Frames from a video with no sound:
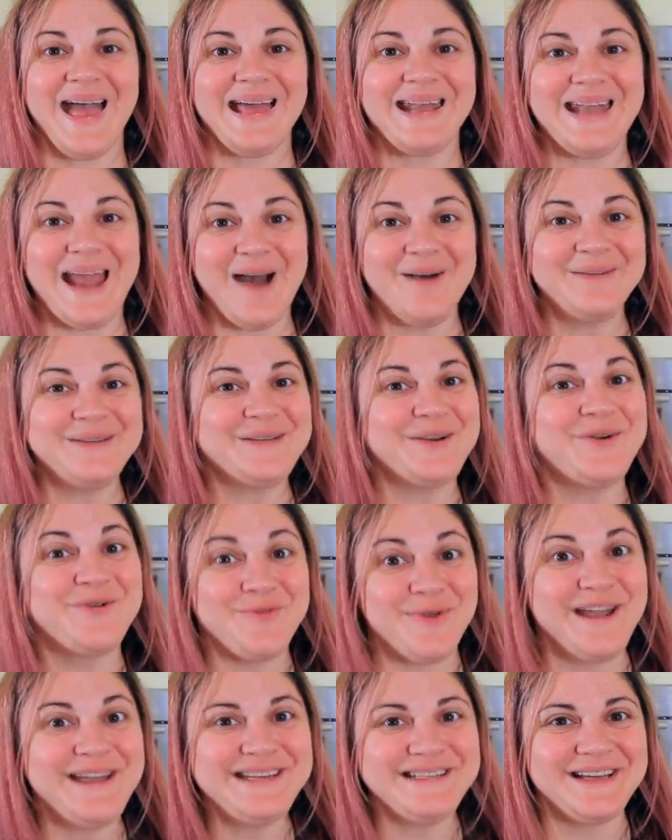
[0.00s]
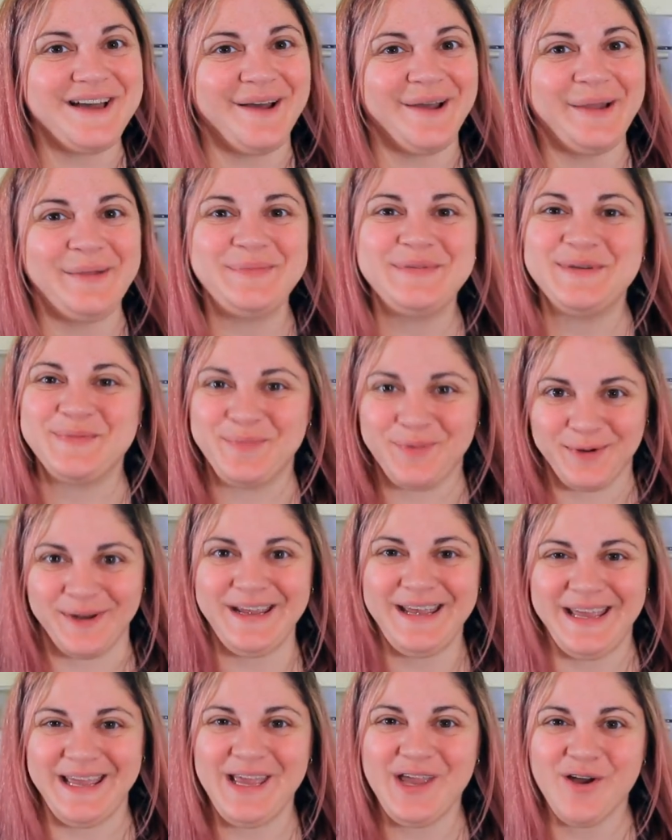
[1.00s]
Now is a great time to
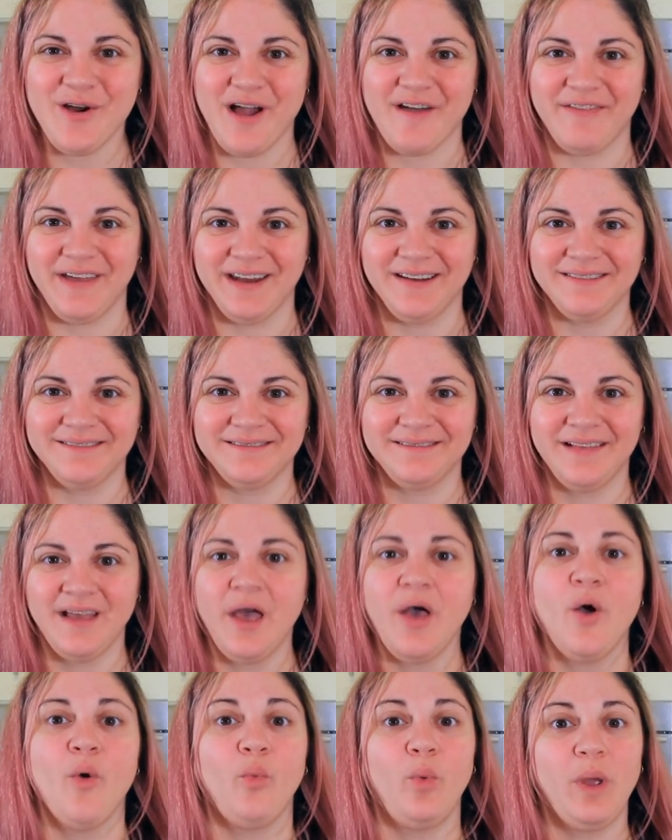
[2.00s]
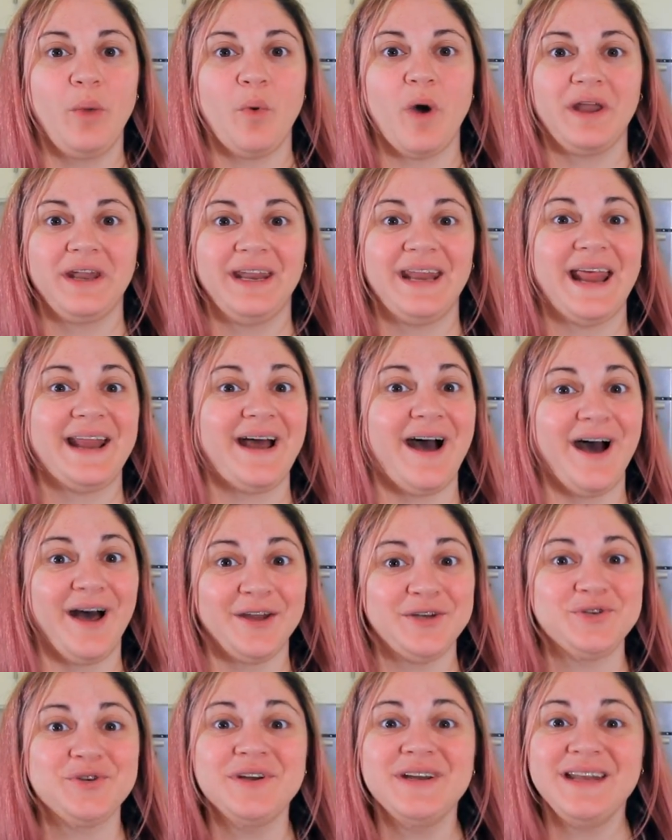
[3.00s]
preheat your oven. We want it at one
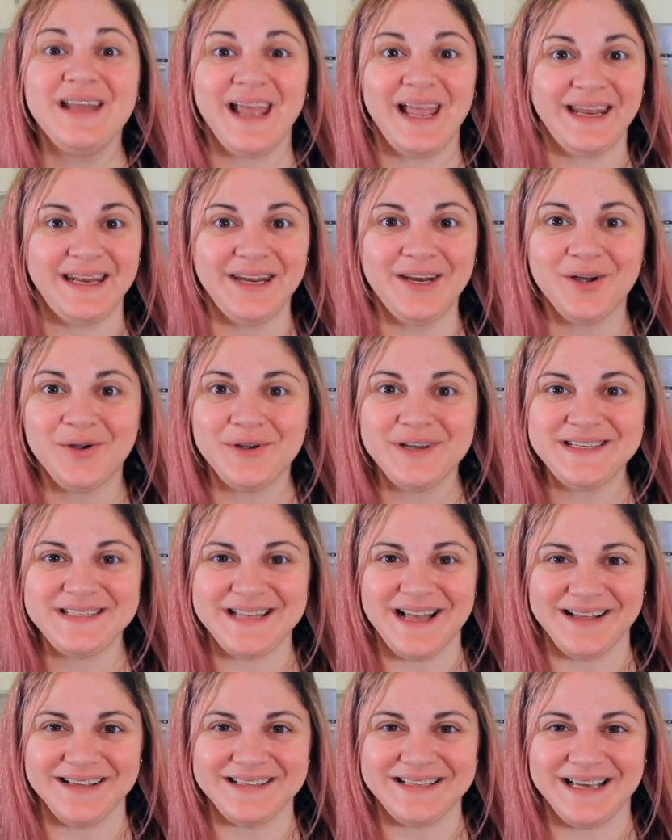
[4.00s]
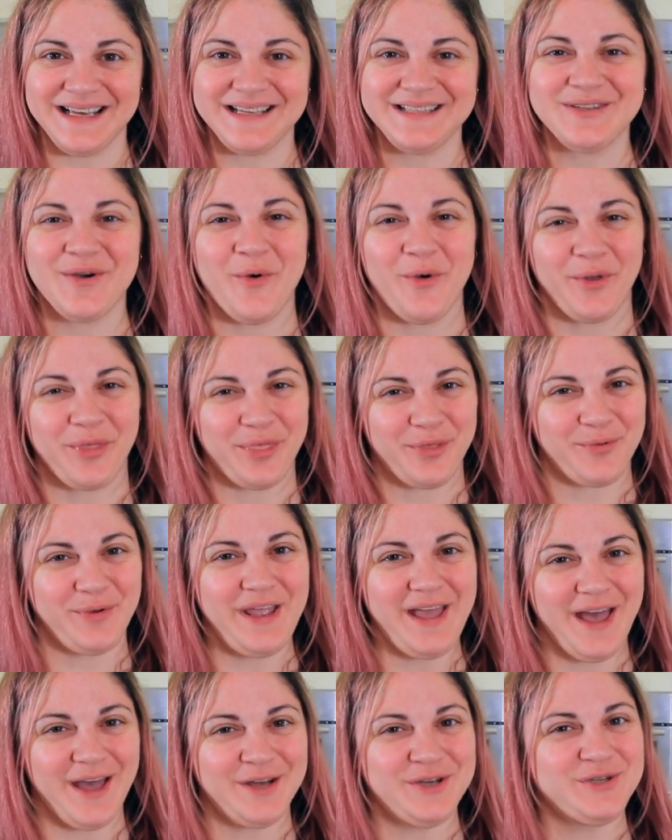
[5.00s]
hundred eighty degrees Celsius or
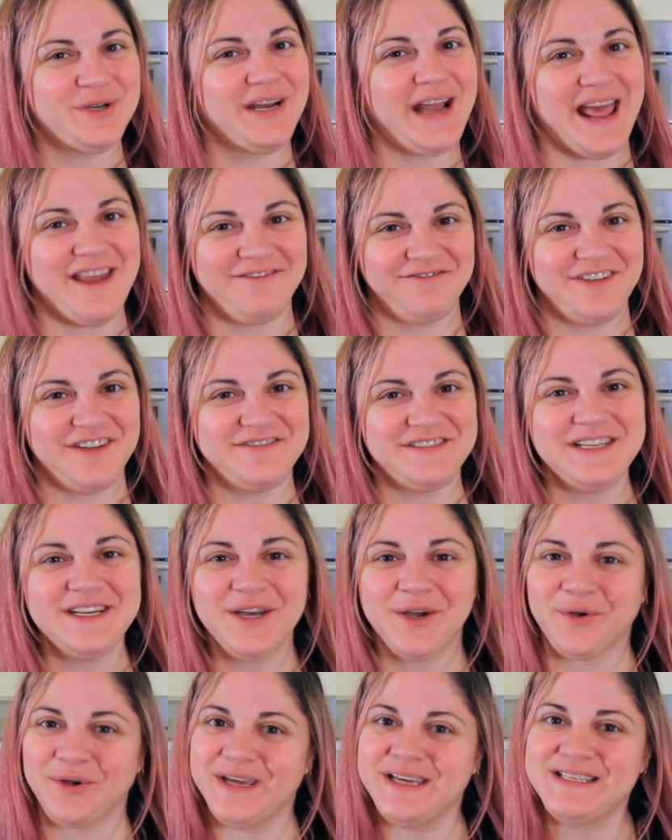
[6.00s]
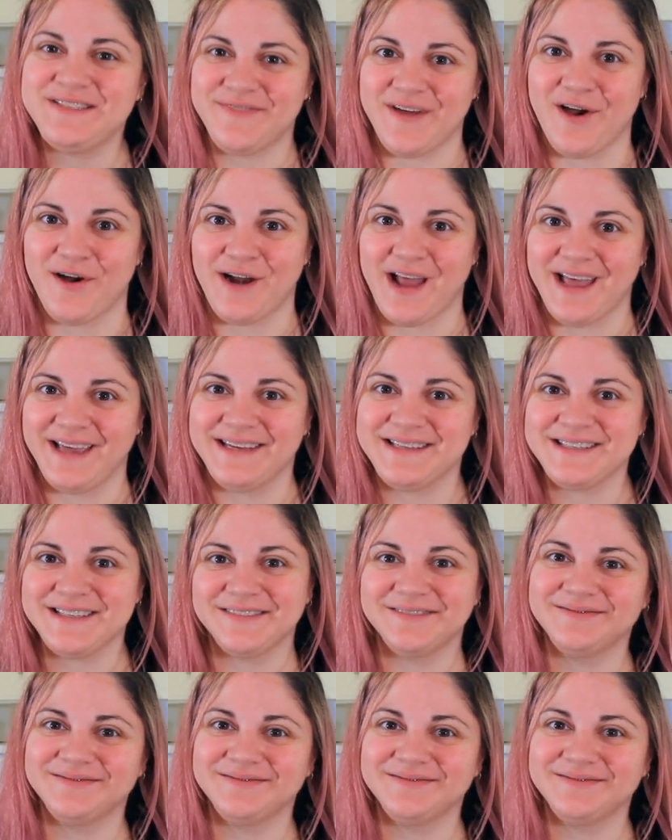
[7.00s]
three hundred fifty degrees Fahrenheit.